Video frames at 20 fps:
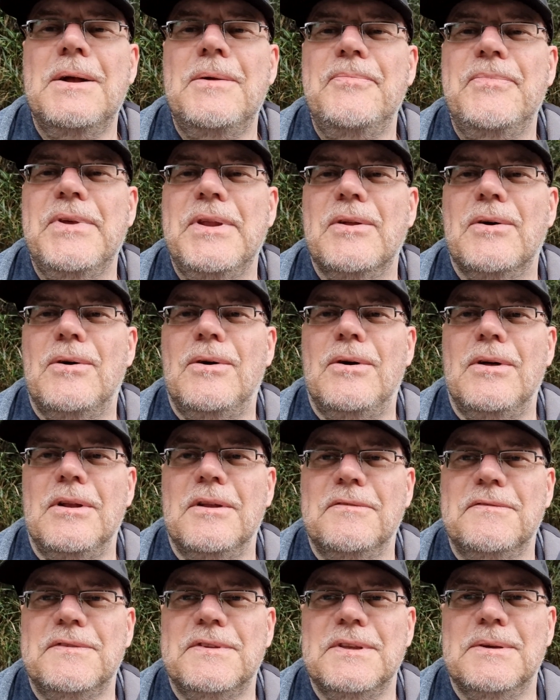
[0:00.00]
in
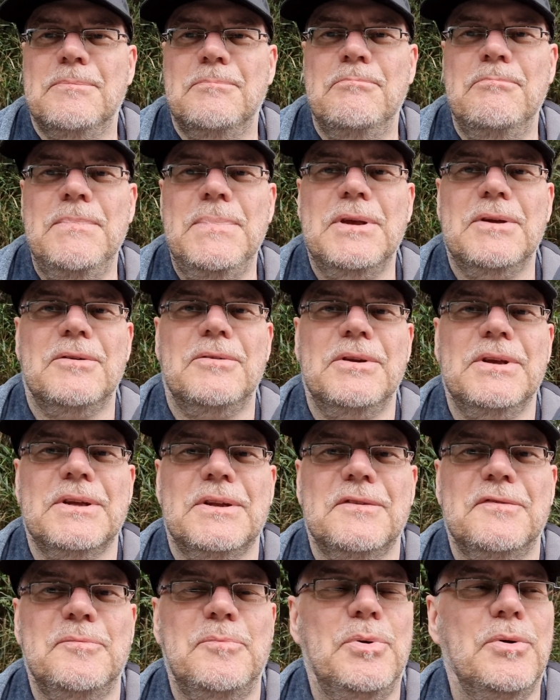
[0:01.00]
all of the
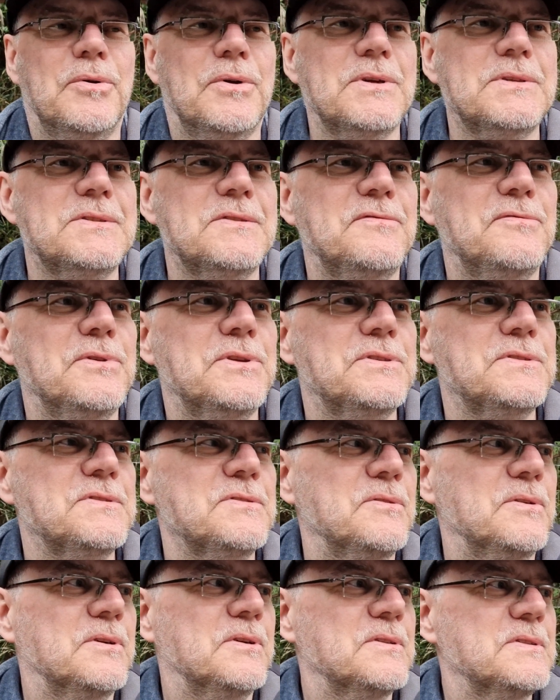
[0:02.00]
myriad of pores of which
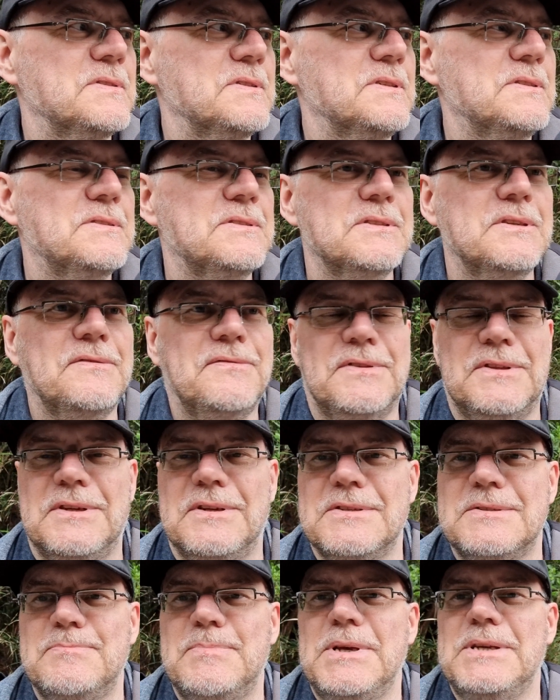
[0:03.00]
soil consists of,
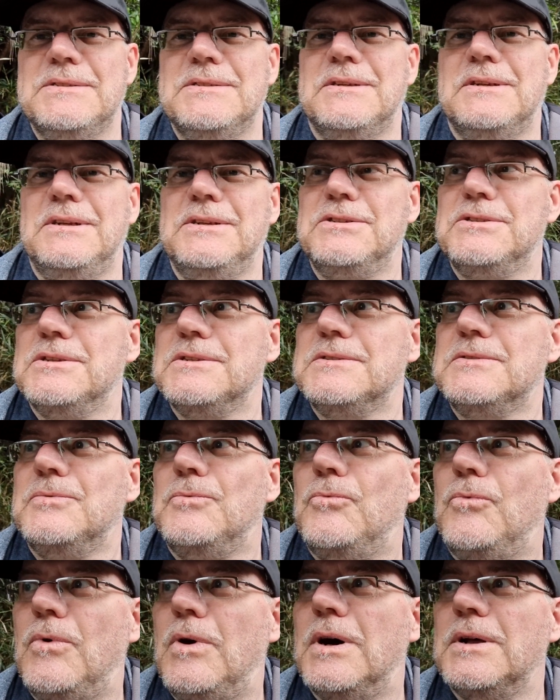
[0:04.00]
there's basically just
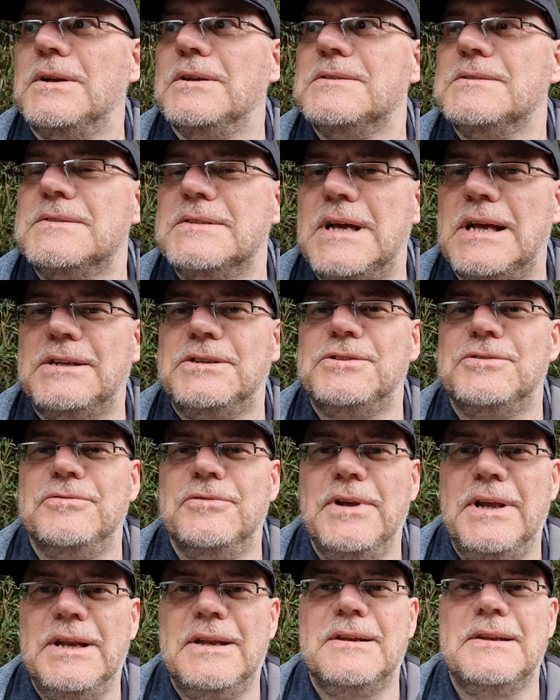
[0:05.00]
water
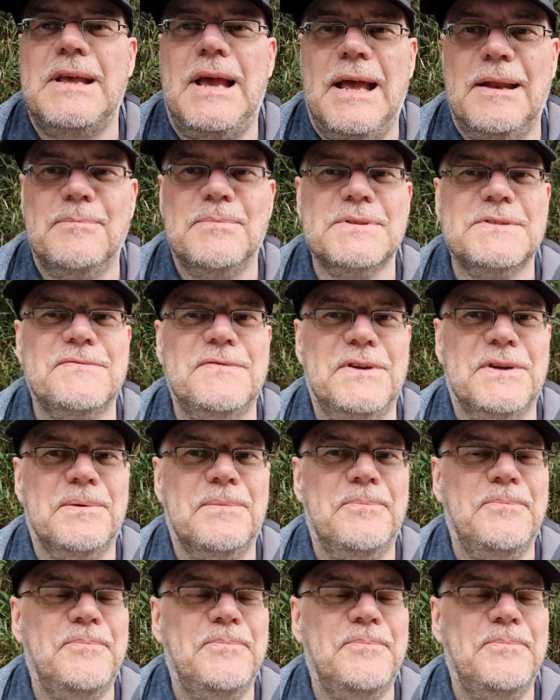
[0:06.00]
saturated atmosphere.